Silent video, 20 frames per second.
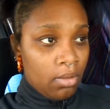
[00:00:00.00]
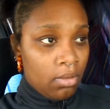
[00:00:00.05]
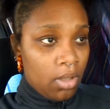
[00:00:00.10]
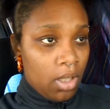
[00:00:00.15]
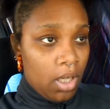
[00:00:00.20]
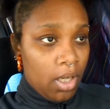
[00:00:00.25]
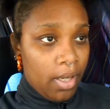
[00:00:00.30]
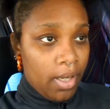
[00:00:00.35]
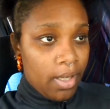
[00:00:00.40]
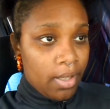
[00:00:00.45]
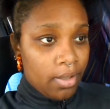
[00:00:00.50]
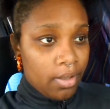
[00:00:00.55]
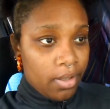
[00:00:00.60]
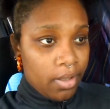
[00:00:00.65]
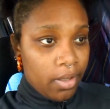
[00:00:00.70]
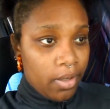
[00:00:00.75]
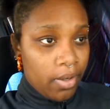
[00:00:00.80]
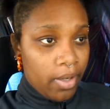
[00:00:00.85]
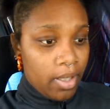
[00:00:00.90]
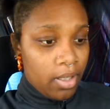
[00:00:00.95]
And
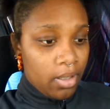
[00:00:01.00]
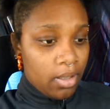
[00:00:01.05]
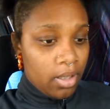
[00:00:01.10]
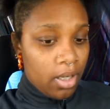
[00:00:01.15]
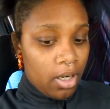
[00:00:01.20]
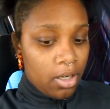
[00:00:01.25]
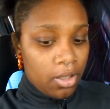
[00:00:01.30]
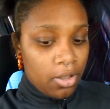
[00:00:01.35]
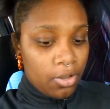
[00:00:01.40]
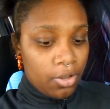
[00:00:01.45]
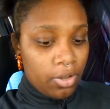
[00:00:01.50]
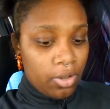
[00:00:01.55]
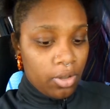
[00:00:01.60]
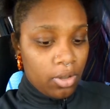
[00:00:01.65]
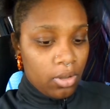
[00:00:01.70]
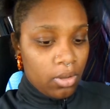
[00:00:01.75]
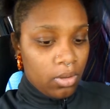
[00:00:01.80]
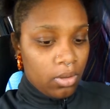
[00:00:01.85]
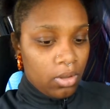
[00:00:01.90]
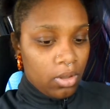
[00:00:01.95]
so I decided
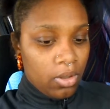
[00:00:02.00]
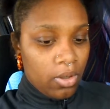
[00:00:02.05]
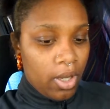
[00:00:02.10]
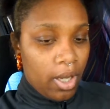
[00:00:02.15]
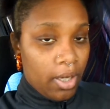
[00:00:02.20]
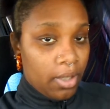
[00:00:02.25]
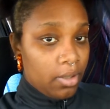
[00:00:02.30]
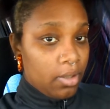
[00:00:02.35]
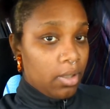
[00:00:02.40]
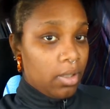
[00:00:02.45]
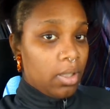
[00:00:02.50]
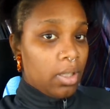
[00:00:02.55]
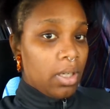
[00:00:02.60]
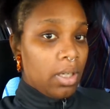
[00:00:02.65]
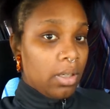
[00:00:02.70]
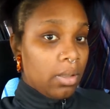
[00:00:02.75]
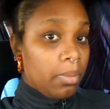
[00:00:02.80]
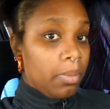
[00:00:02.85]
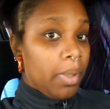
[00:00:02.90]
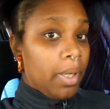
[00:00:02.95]
to, actually get
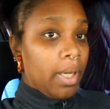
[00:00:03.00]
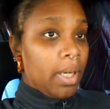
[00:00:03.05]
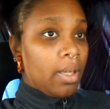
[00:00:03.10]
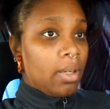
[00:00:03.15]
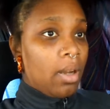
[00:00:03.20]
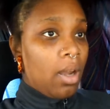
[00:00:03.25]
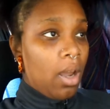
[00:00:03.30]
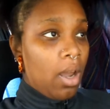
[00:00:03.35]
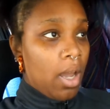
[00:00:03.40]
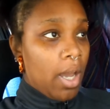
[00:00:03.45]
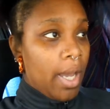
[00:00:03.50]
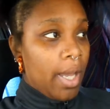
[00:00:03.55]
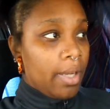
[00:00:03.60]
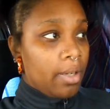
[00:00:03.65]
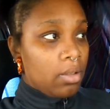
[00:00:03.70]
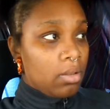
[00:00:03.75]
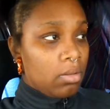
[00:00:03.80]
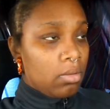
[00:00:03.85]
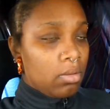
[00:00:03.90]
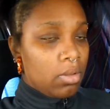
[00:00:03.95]
out of bed
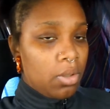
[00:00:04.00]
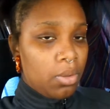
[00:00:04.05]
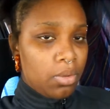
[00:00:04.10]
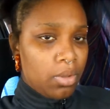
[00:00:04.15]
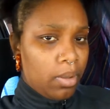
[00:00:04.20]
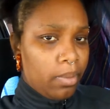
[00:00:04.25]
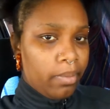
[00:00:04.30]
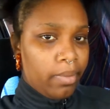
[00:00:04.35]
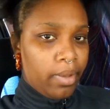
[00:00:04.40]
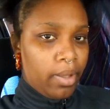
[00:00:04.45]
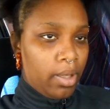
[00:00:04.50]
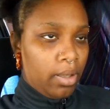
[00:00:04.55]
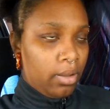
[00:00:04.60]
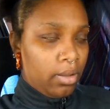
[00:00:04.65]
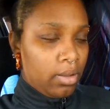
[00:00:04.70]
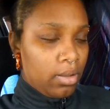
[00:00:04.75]
and do something.